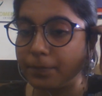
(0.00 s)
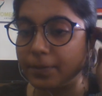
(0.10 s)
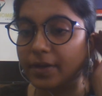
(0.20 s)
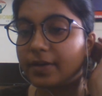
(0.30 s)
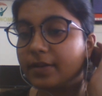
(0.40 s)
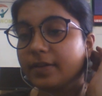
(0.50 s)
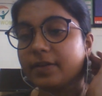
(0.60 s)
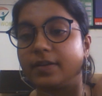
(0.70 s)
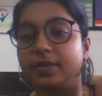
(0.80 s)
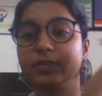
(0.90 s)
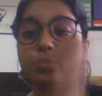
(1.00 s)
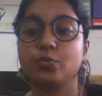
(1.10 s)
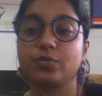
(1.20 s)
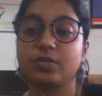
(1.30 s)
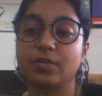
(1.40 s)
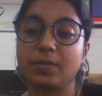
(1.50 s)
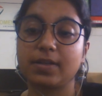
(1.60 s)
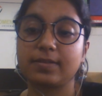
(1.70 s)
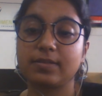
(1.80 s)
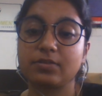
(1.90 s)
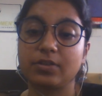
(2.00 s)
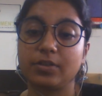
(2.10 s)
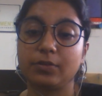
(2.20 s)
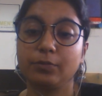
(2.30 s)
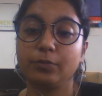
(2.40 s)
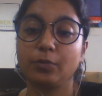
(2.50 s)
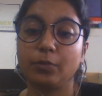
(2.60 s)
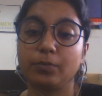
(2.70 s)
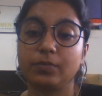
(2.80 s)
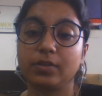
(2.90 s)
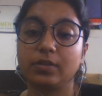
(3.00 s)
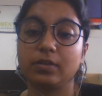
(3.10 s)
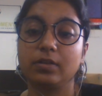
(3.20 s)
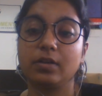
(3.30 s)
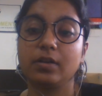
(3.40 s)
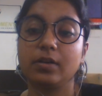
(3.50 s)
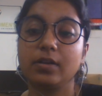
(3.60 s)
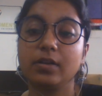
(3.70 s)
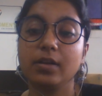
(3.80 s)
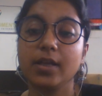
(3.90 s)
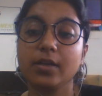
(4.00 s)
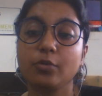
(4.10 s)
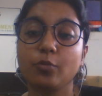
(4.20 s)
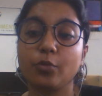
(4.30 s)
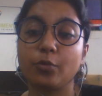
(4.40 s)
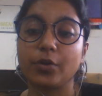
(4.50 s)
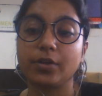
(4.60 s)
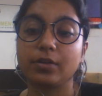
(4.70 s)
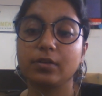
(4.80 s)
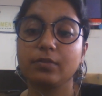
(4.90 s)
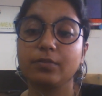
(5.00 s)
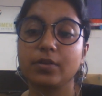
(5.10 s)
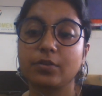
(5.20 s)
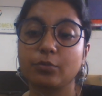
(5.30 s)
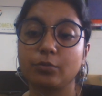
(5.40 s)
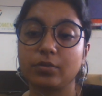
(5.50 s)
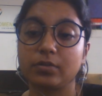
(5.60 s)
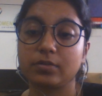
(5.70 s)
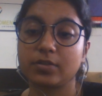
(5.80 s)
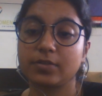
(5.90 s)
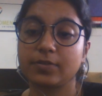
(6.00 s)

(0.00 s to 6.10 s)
bed and to some extent from the underlying choroidal vasculars.